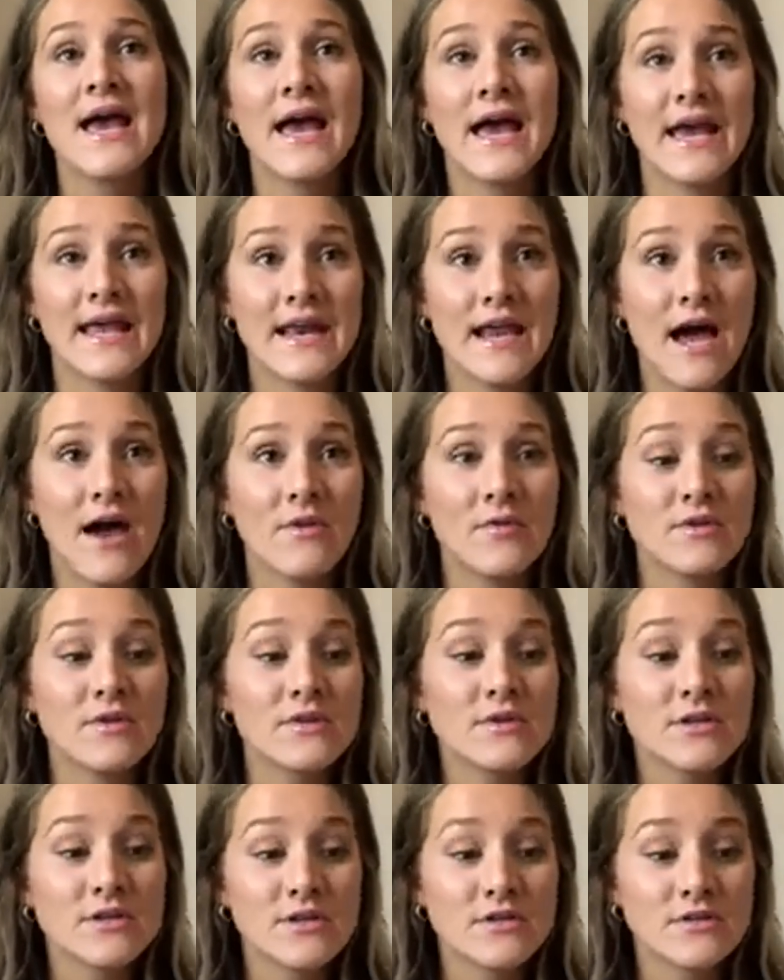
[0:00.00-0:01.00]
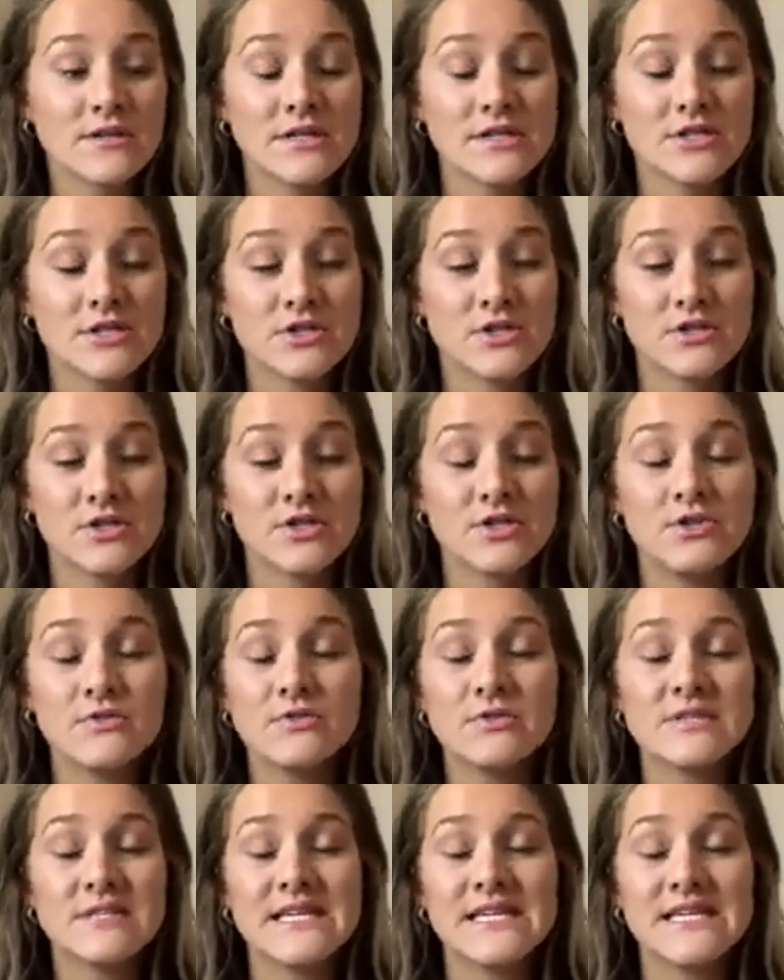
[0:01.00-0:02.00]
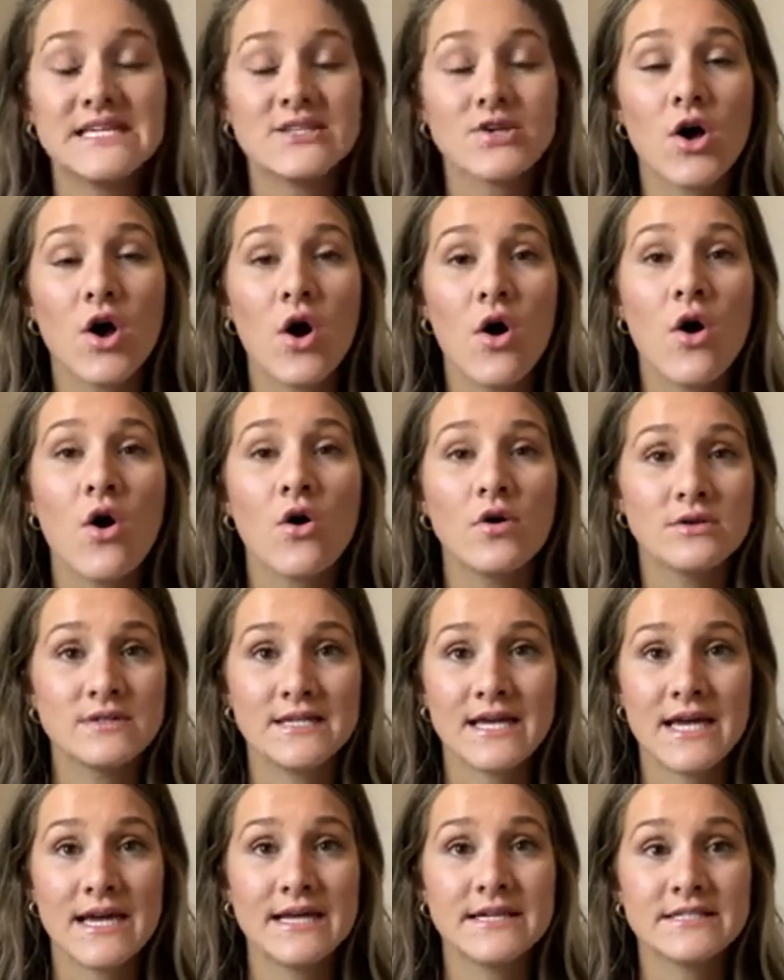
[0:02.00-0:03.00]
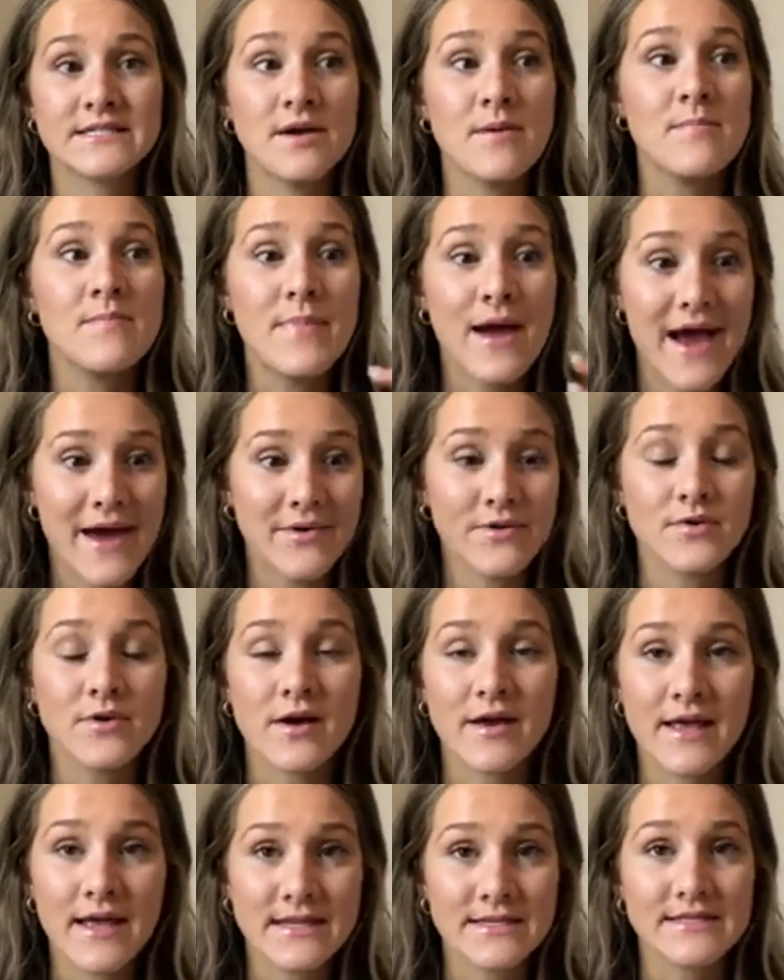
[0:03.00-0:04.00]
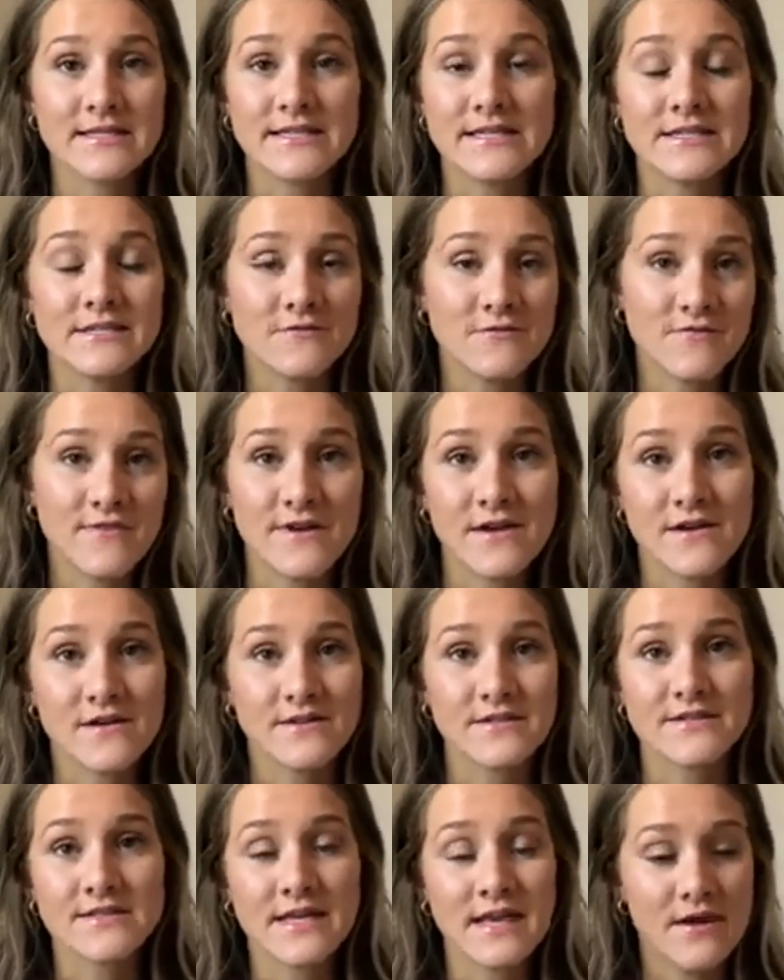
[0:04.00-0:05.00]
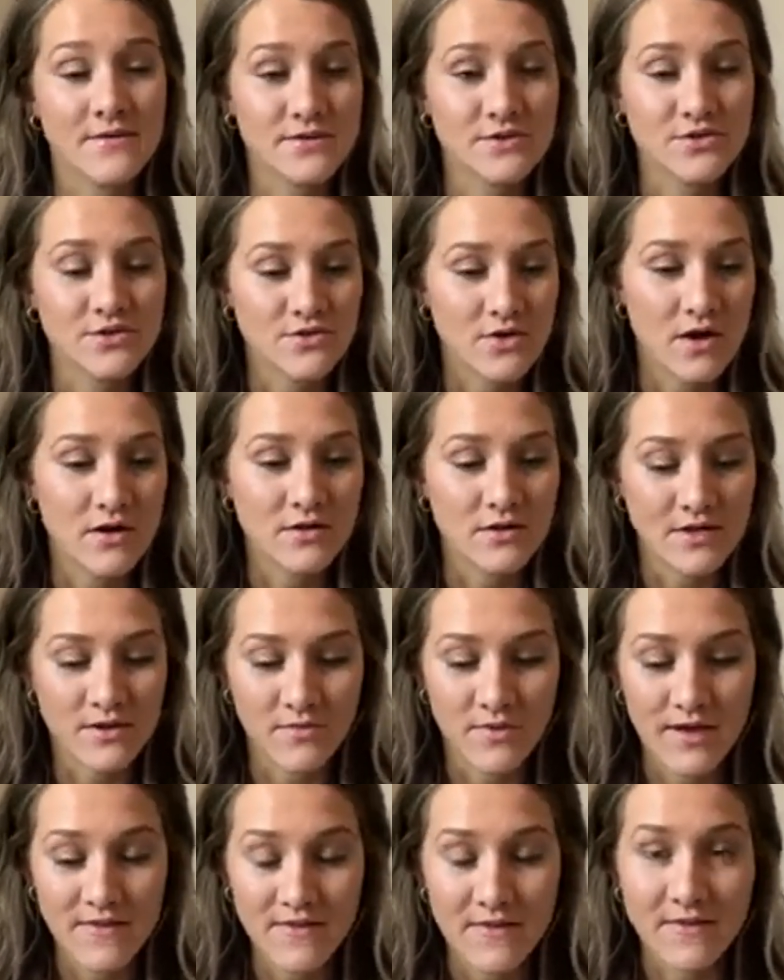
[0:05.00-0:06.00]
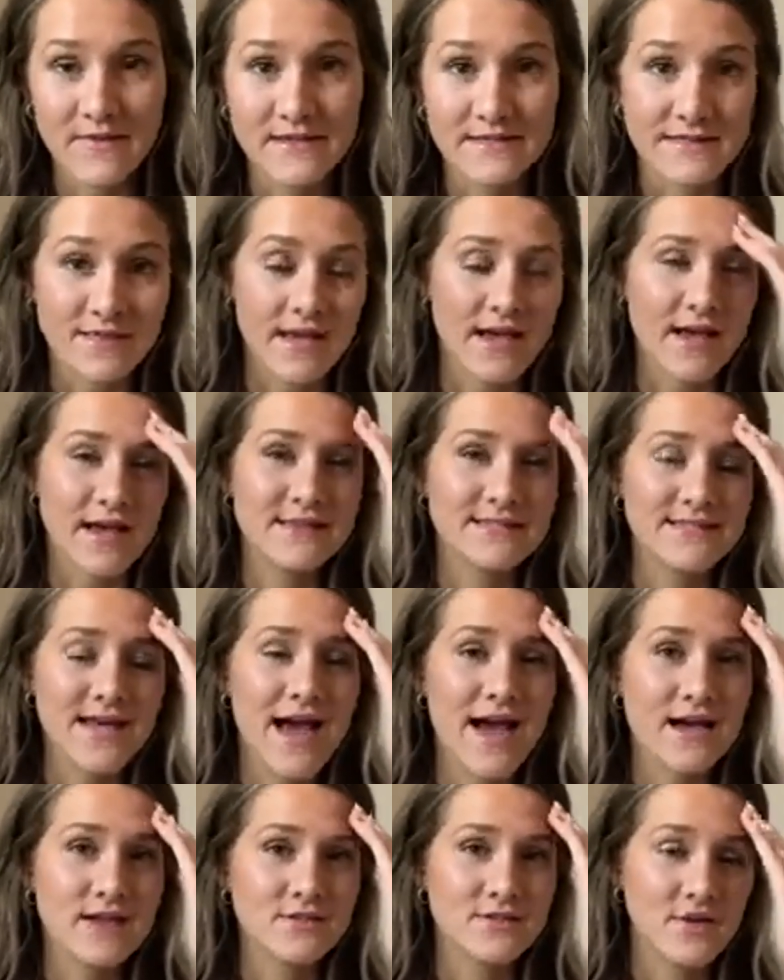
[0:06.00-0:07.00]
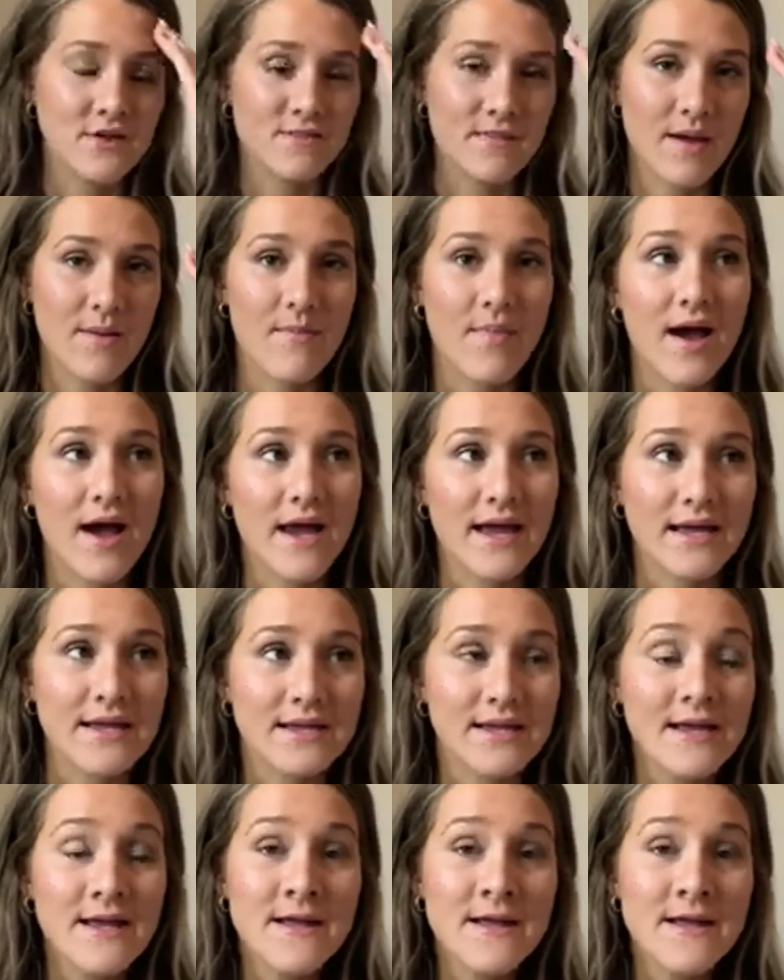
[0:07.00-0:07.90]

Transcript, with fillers: And I would literally just use these all day to battle against these fears that I was struggling with and these like attacks on my mind.